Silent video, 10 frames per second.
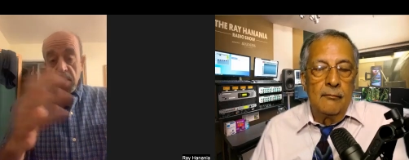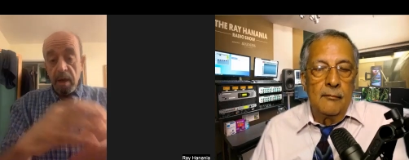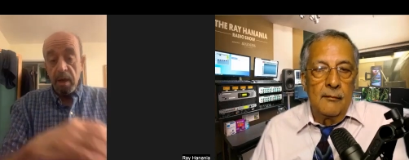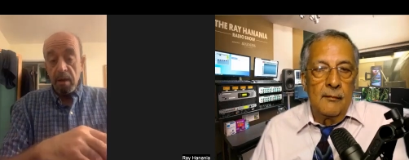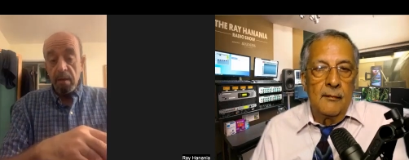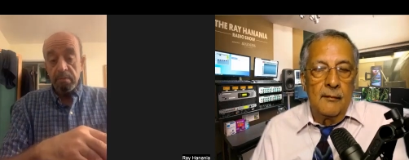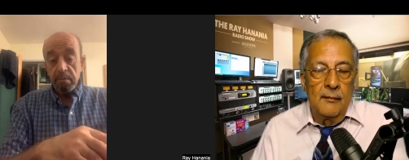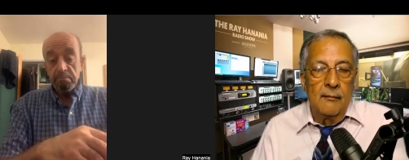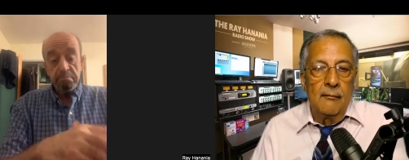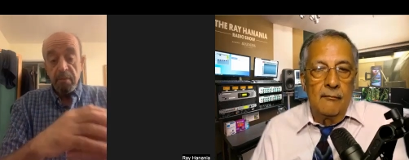
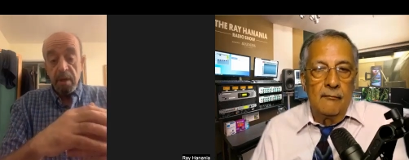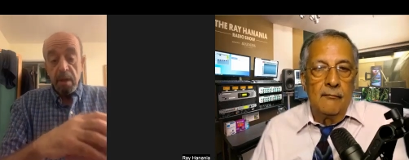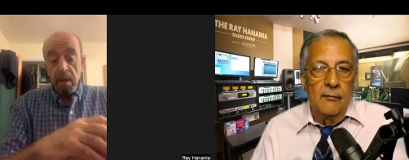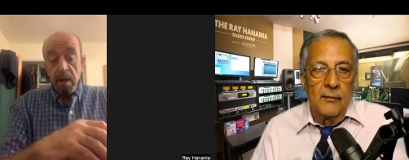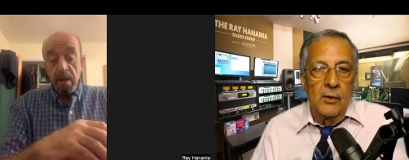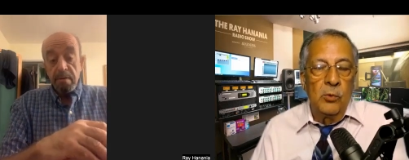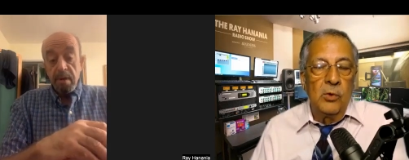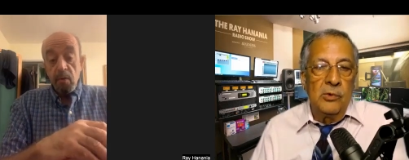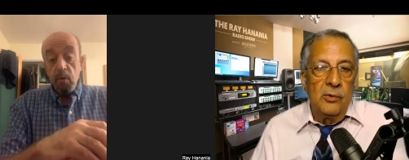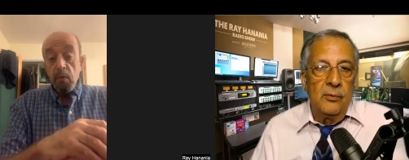Speaker 1: Um,
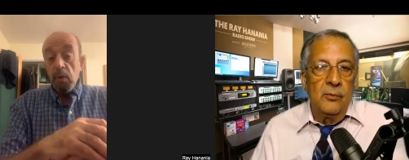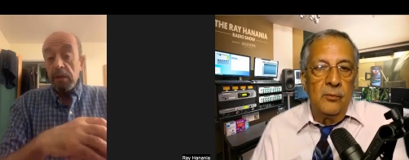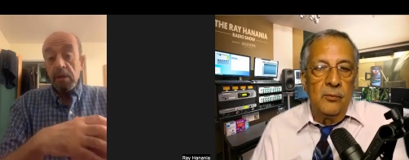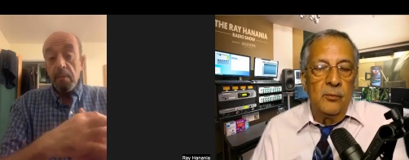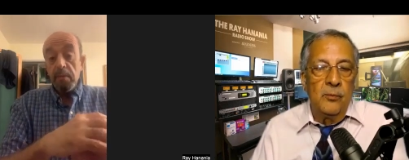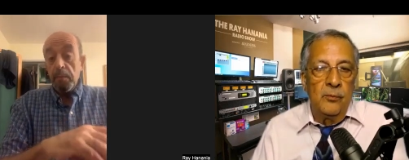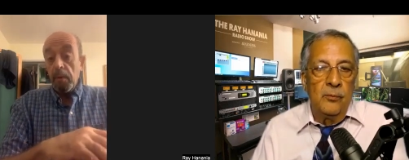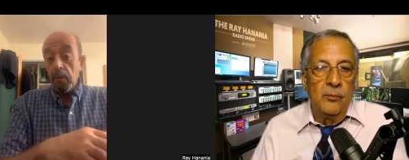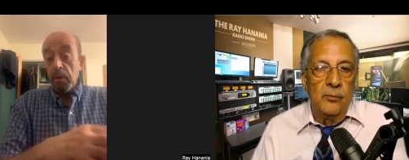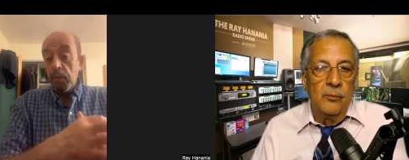and uh, we welcome them,
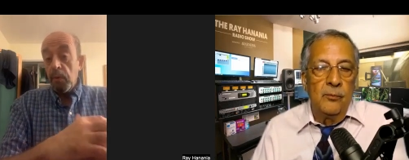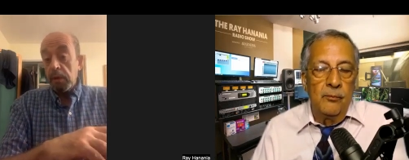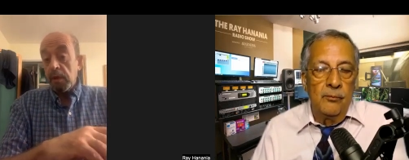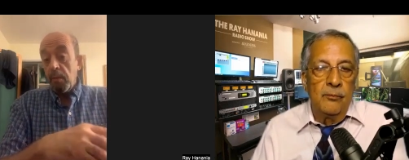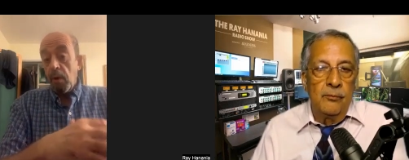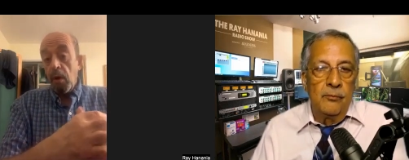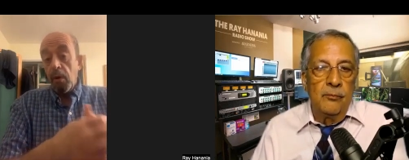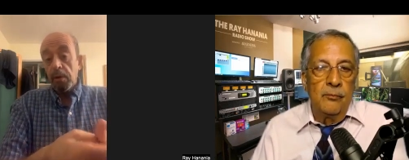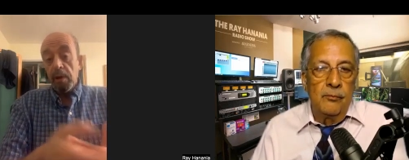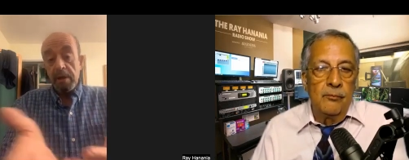we welcome
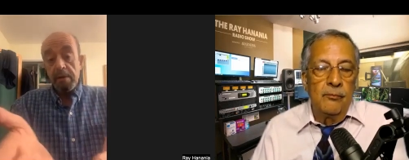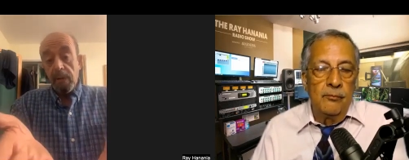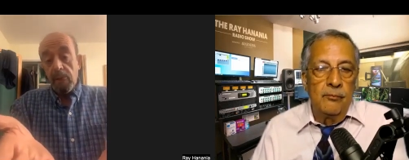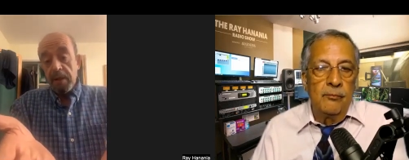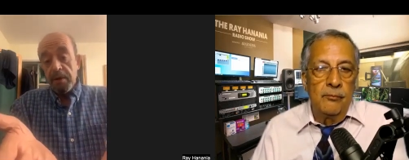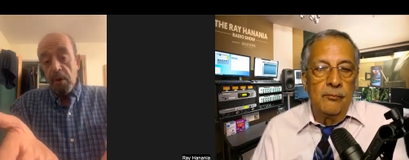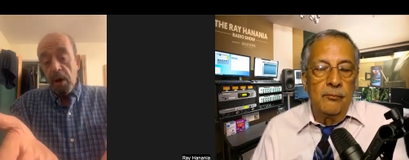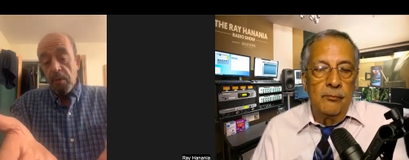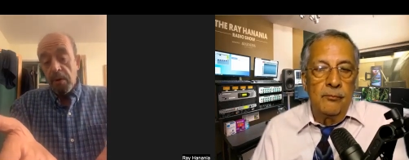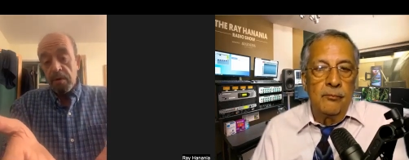all. Like, you
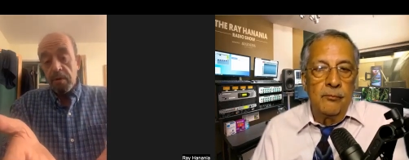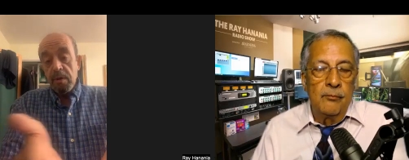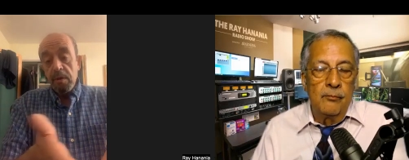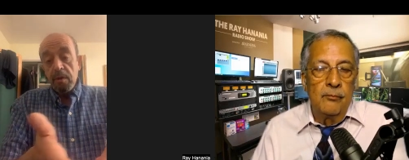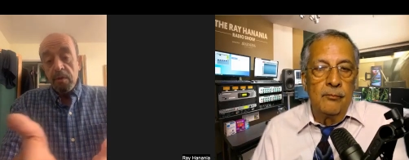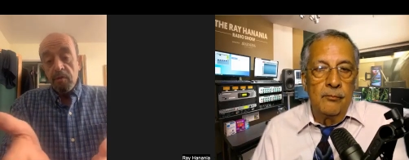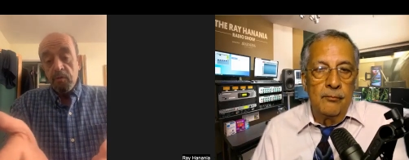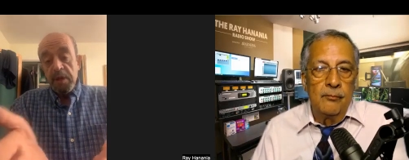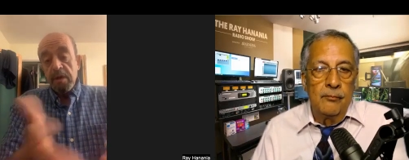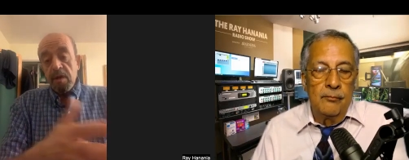know, our
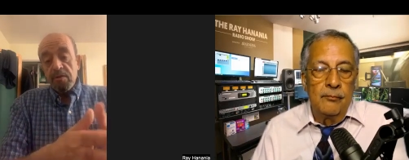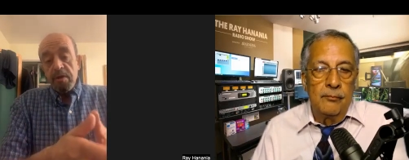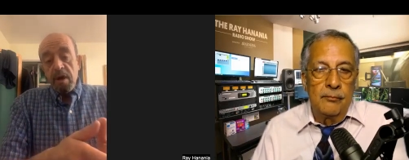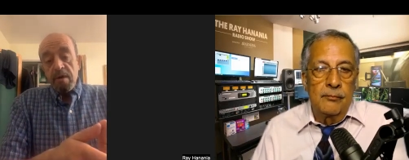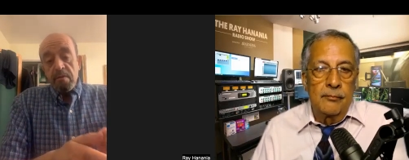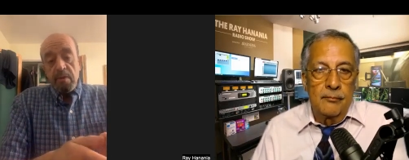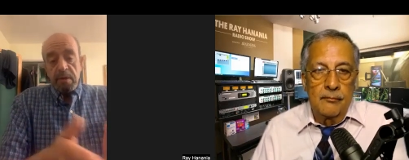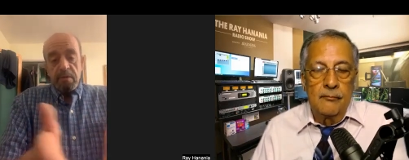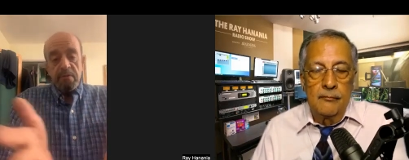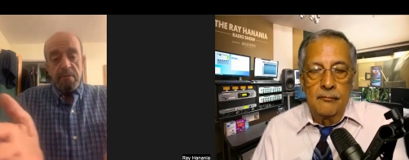speakers are
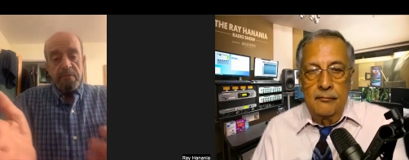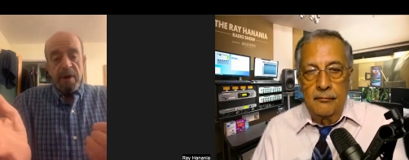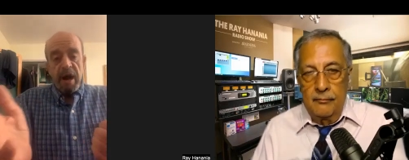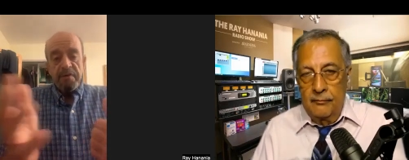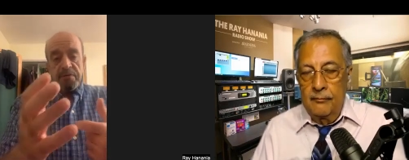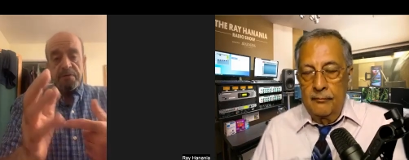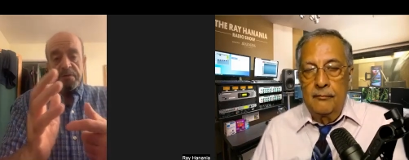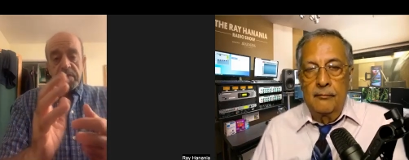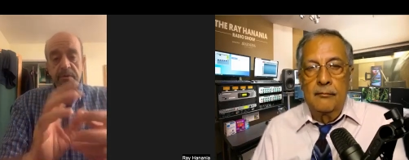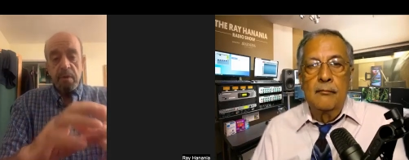what, five,
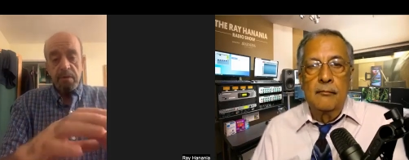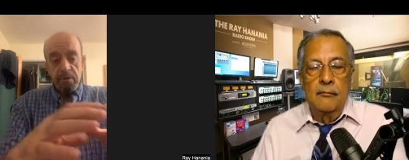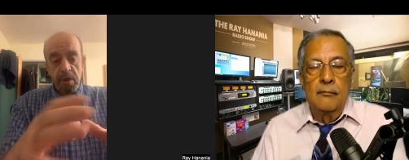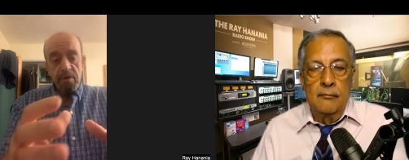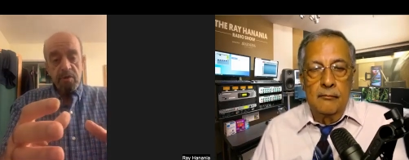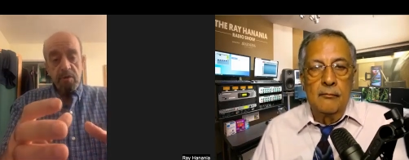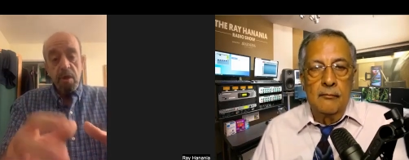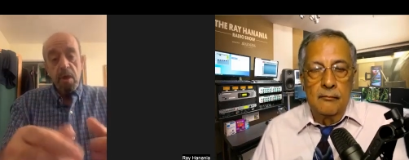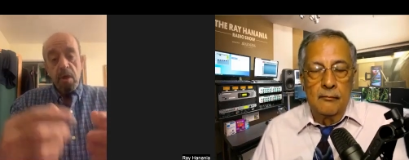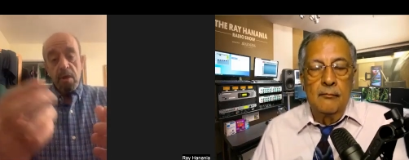uh, six,
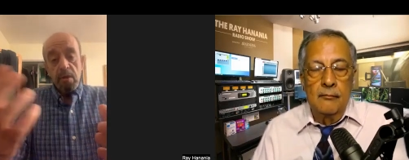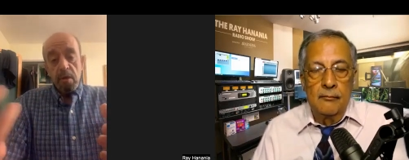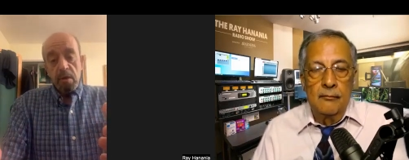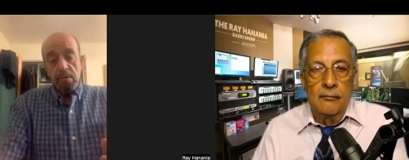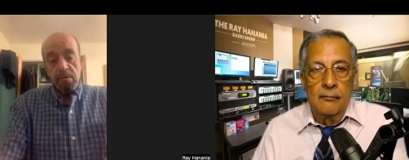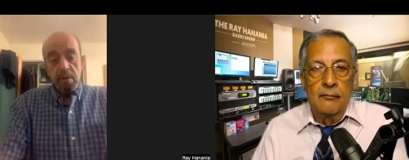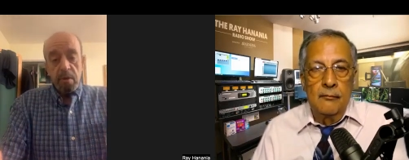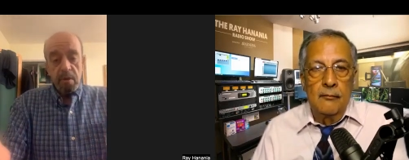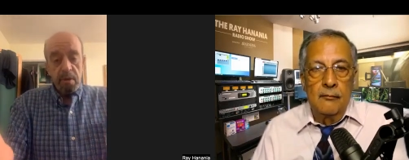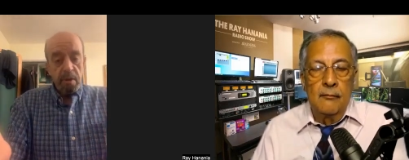
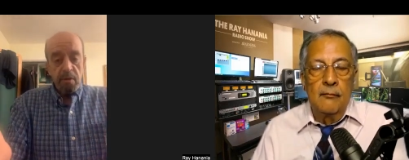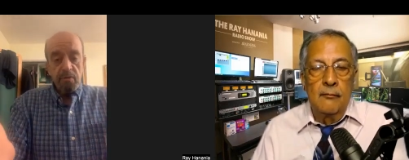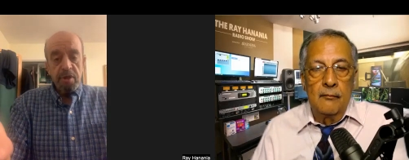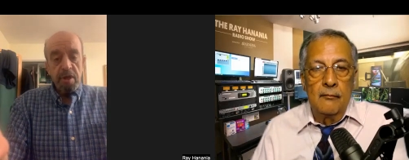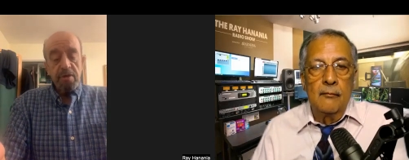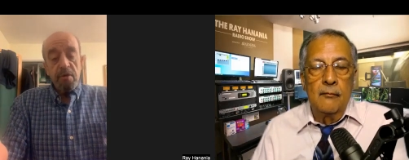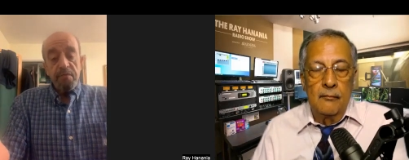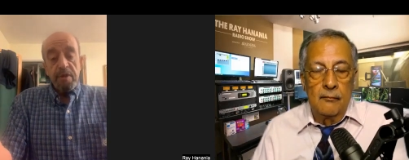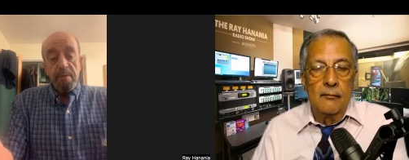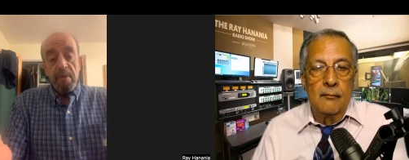uh, you know, six
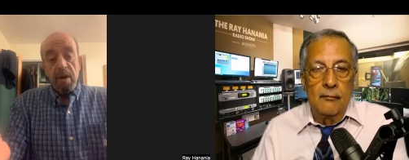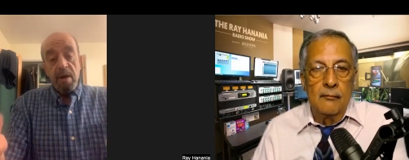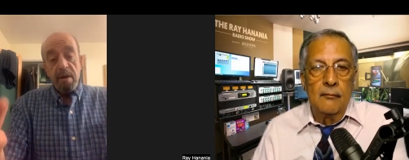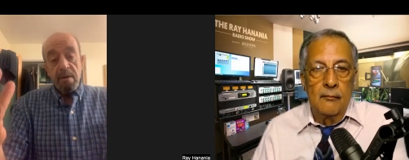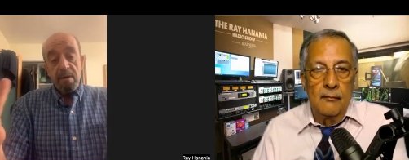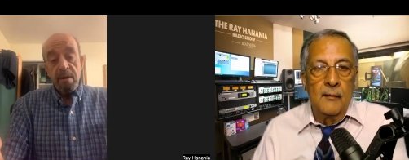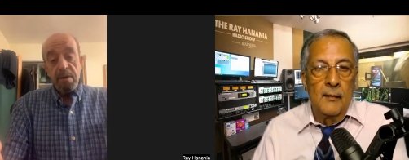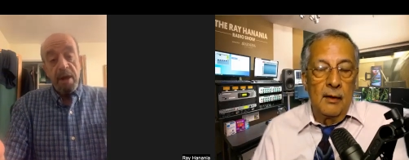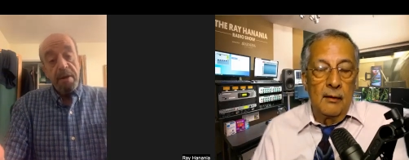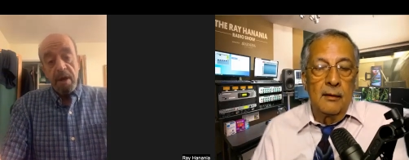of them are
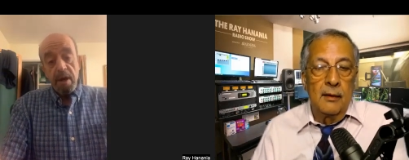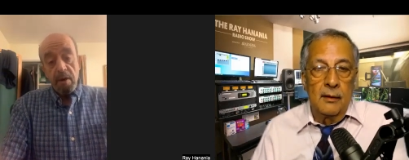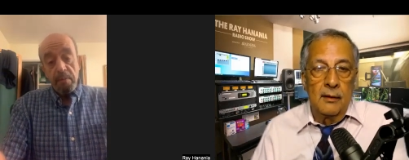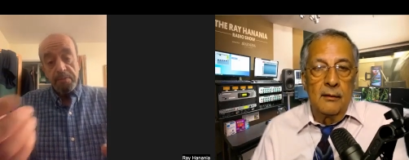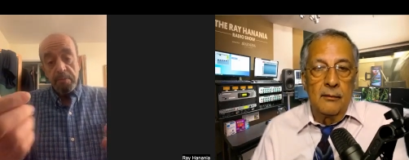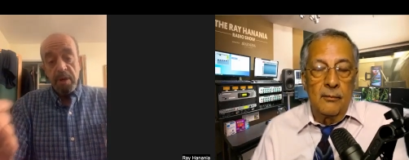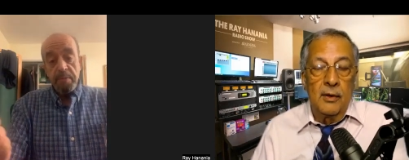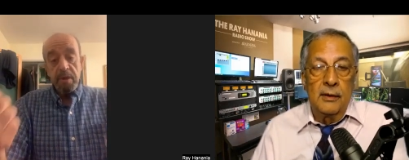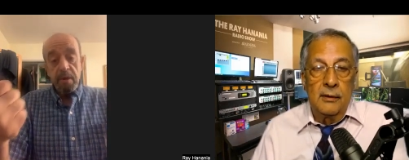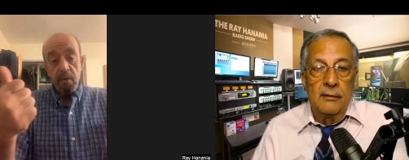non Arabs,
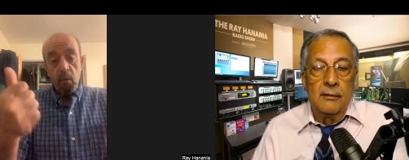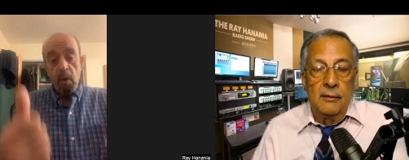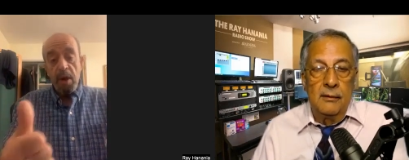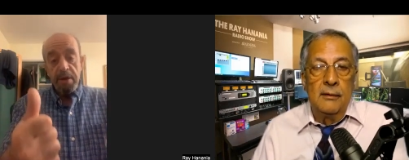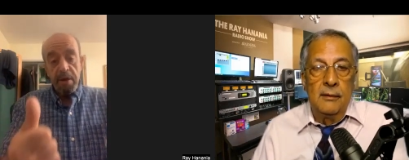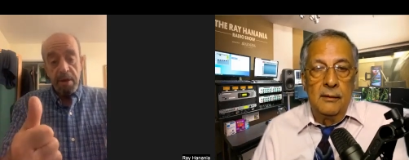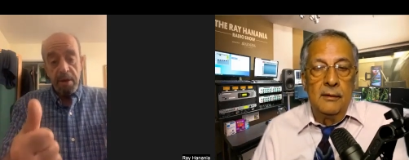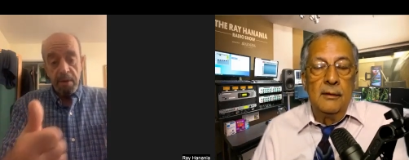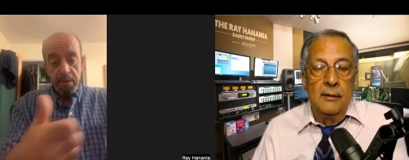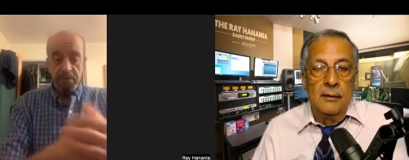maybe right.
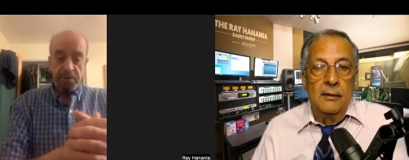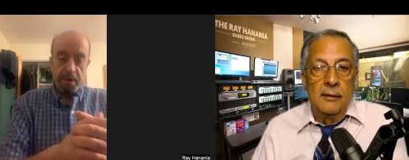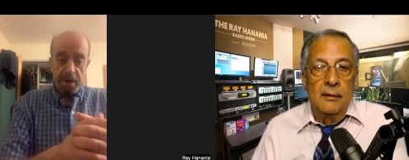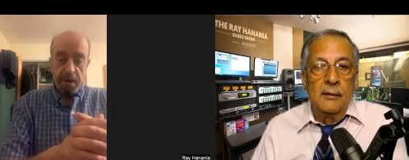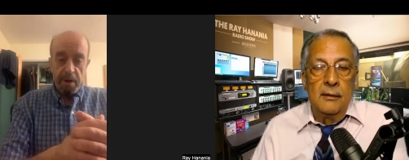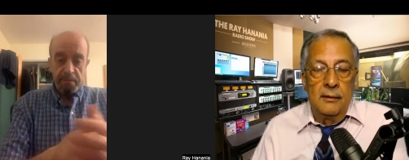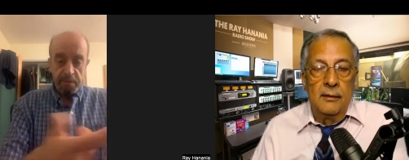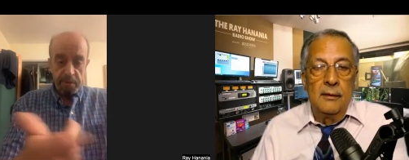one Who's an Arab,